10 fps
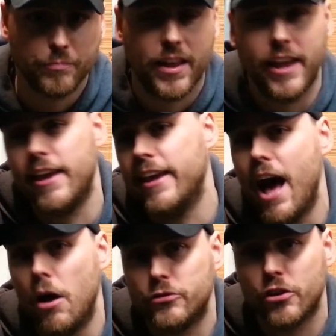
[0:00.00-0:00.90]
taking
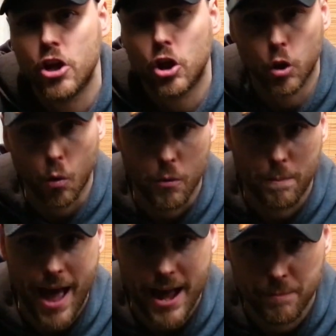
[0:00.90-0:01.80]
out lower
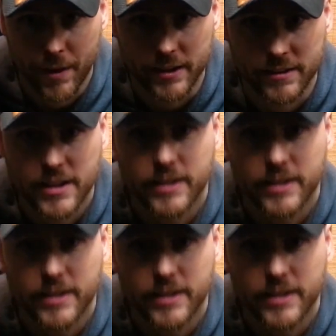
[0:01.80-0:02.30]
back pain.